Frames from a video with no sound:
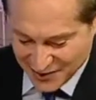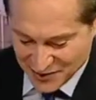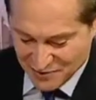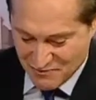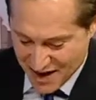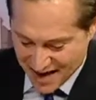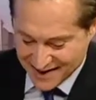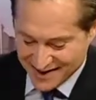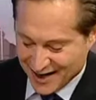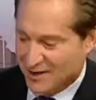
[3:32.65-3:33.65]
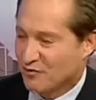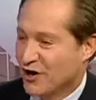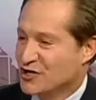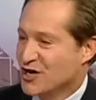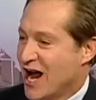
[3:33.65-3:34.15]
there's a big
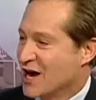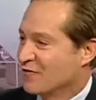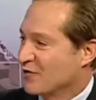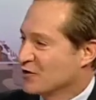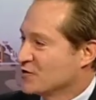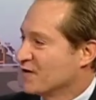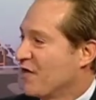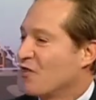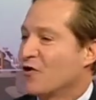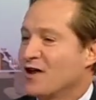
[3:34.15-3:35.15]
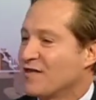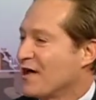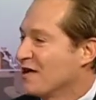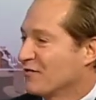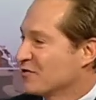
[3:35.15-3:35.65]
celebration anniversary, the 30th
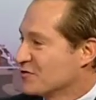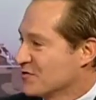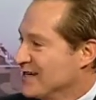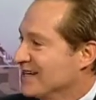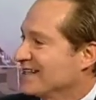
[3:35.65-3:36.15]
anniversary. Yeah,